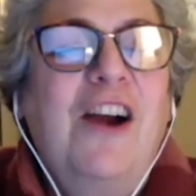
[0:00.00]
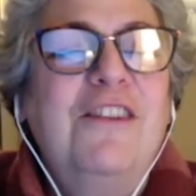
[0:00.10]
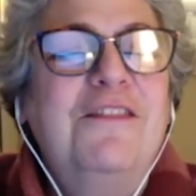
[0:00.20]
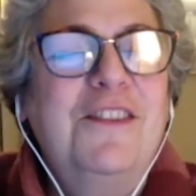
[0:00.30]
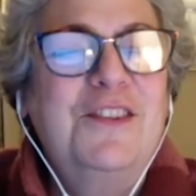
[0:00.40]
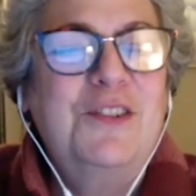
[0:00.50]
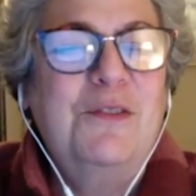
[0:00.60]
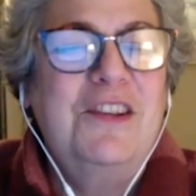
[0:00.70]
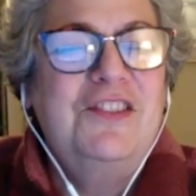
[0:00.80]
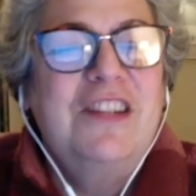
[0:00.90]
Our first
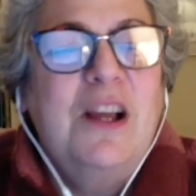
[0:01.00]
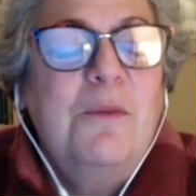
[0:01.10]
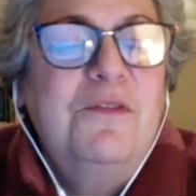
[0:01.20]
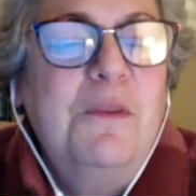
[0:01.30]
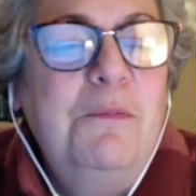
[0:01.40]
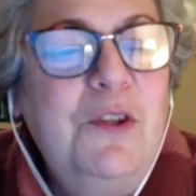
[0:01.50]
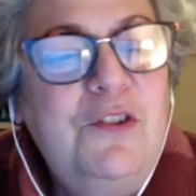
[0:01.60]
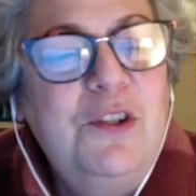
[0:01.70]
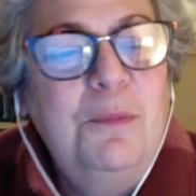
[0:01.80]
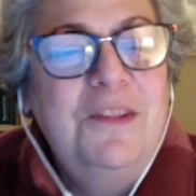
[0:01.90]
question comes from
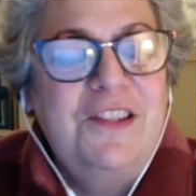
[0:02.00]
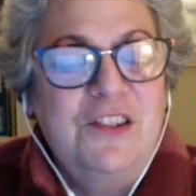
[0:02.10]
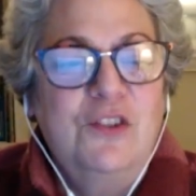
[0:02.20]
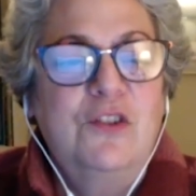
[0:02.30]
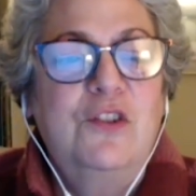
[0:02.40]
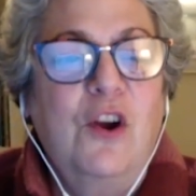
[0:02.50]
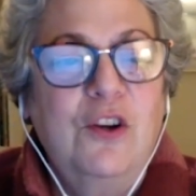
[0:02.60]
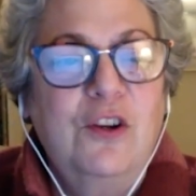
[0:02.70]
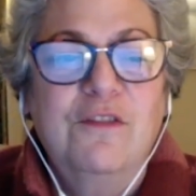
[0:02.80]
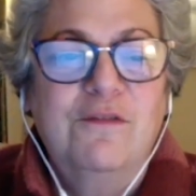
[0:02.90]
YouTube listener
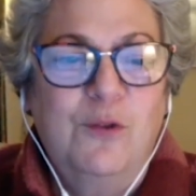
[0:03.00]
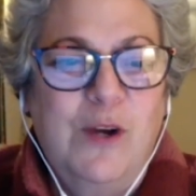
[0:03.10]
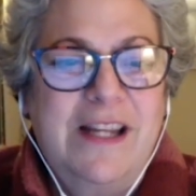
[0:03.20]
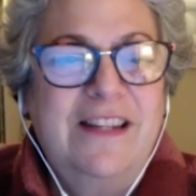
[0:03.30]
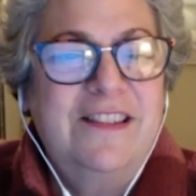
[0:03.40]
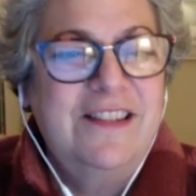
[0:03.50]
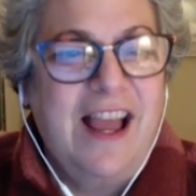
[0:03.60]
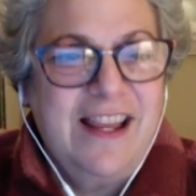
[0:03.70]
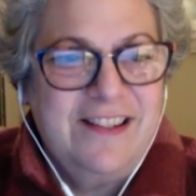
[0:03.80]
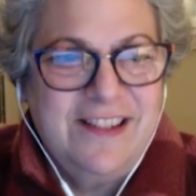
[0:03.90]
Darker Void
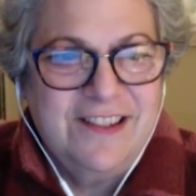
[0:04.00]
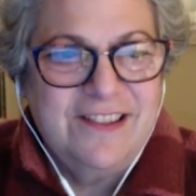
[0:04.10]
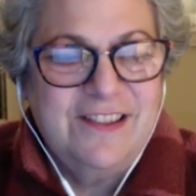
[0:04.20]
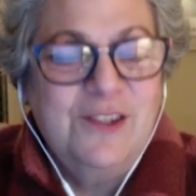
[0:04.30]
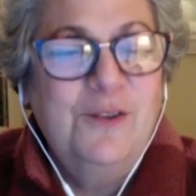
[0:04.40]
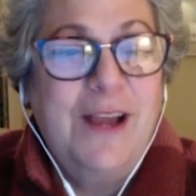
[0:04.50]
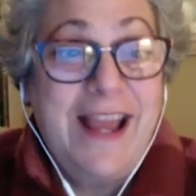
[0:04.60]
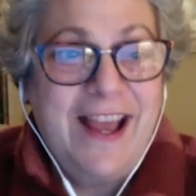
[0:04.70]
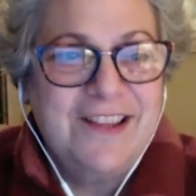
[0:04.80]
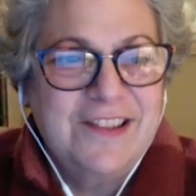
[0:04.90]
Scientist, who
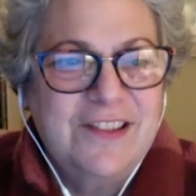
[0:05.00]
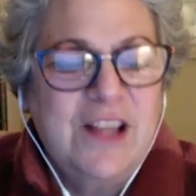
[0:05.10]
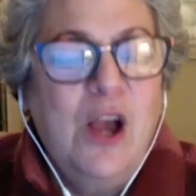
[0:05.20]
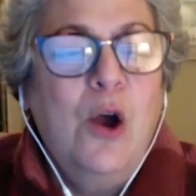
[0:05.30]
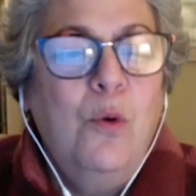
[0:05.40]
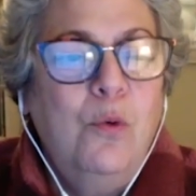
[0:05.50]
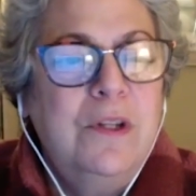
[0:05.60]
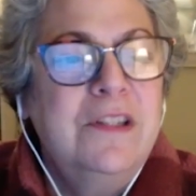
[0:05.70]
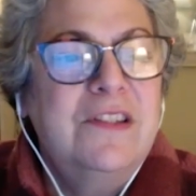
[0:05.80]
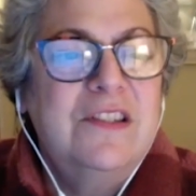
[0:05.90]
asks,
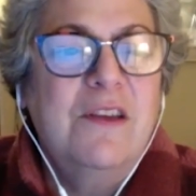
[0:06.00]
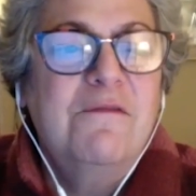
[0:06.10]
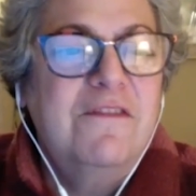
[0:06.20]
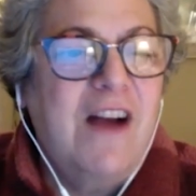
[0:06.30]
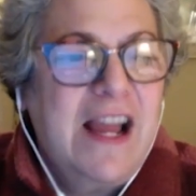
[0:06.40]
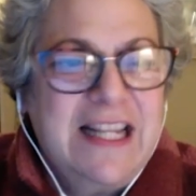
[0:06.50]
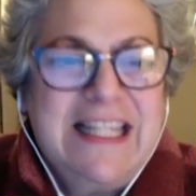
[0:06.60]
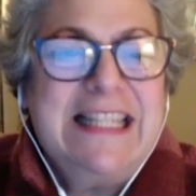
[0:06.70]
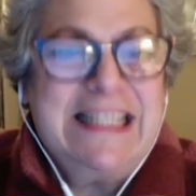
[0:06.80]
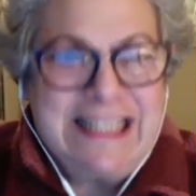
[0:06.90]
wouldn't some
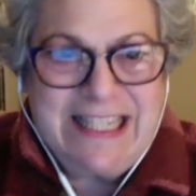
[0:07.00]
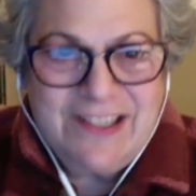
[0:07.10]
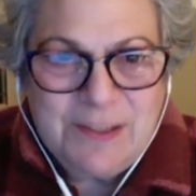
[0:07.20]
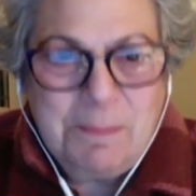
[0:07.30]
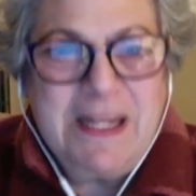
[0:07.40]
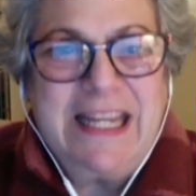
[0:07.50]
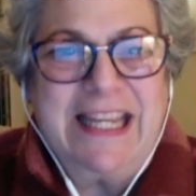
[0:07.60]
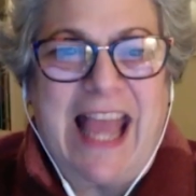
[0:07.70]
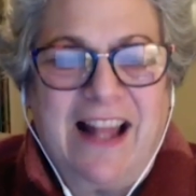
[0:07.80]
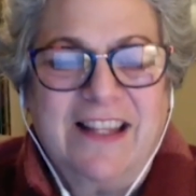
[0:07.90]
violently spinning
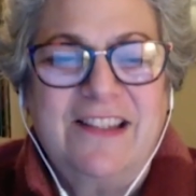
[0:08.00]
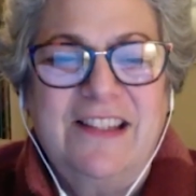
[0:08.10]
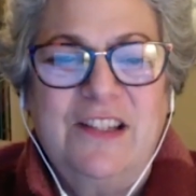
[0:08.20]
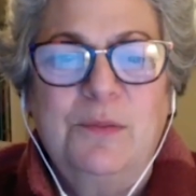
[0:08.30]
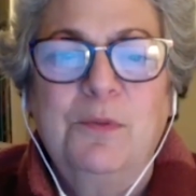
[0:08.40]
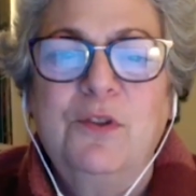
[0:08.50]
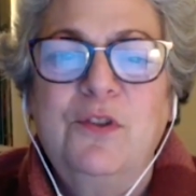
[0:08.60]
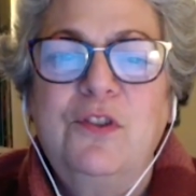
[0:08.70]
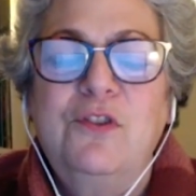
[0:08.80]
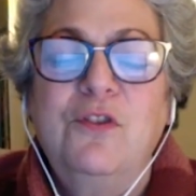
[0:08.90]
galaxies
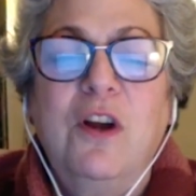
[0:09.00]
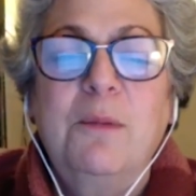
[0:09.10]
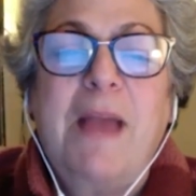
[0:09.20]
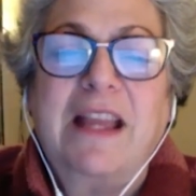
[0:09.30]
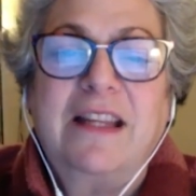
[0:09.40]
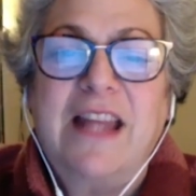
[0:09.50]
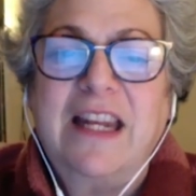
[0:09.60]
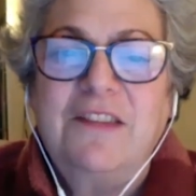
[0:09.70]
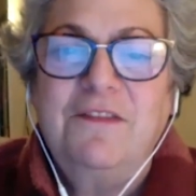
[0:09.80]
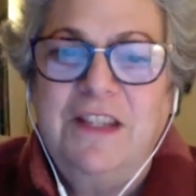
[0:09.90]
produce strong
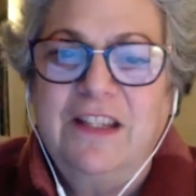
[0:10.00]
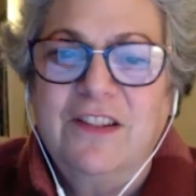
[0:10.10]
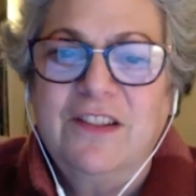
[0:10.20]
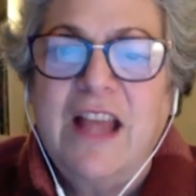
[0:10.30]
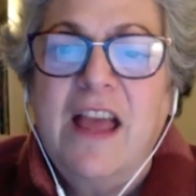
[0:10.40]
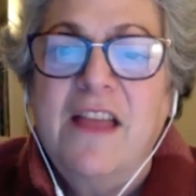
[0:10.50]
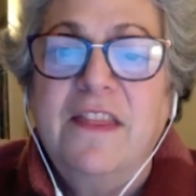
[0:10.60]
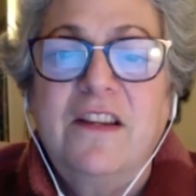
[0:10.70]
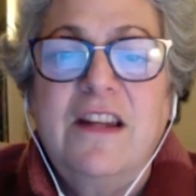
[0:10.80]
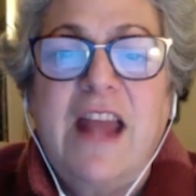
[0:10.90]
magnetic fields
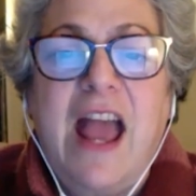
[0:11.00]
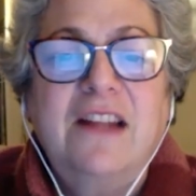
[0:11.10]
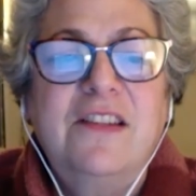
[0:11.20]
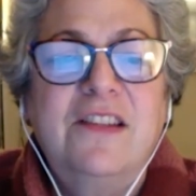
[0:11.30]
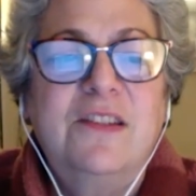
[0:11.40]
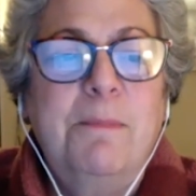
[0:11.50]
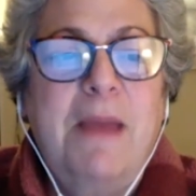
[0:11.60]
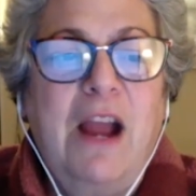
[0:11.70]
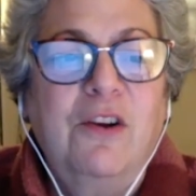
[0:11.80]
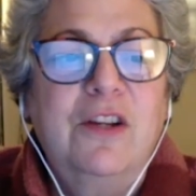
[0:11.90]
that could act as a
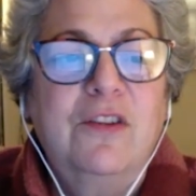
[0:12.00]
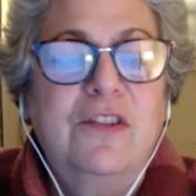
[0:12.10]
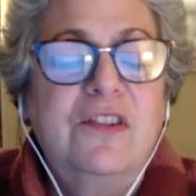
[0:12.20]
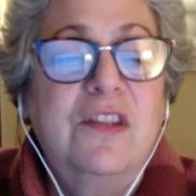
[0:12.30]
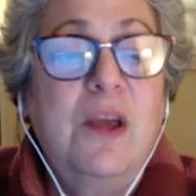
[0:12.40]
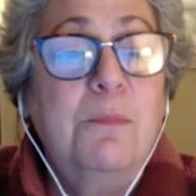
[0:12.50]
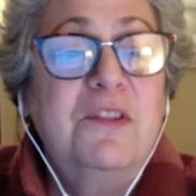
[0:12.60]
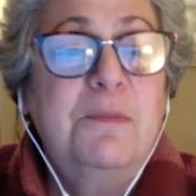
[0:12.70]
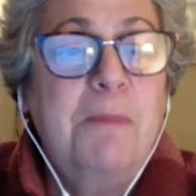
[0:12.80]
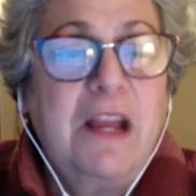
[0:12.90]
barrier to some
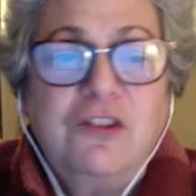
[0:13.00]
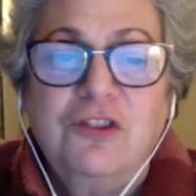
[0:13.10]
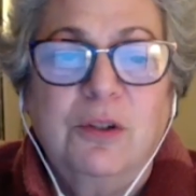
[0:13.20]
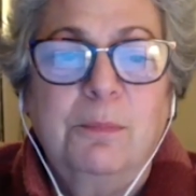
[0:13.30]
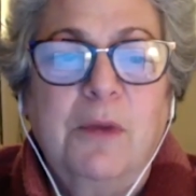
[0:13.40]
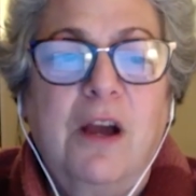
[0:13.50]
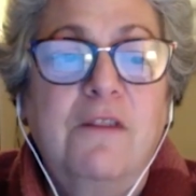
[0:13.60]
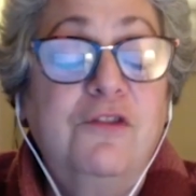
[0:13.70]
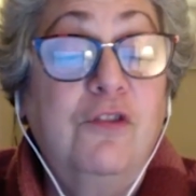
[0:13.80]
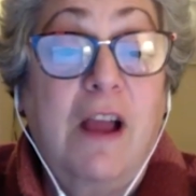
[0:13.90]
spectrum
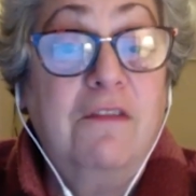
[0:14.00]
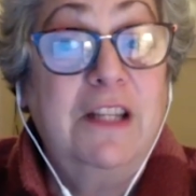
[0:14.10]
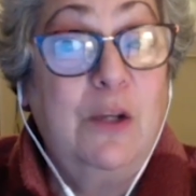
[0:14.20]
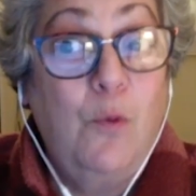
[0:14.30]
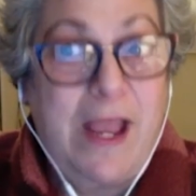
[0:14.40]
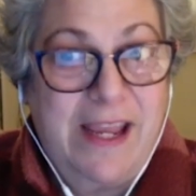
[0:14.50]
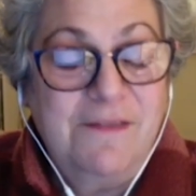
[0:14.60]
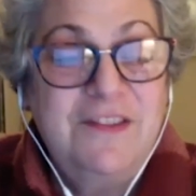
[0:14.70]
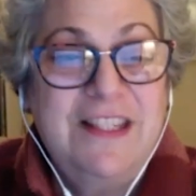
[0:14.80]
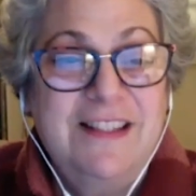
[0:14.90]
of traveling
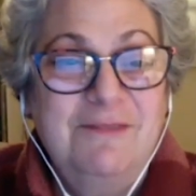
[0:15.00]
waves?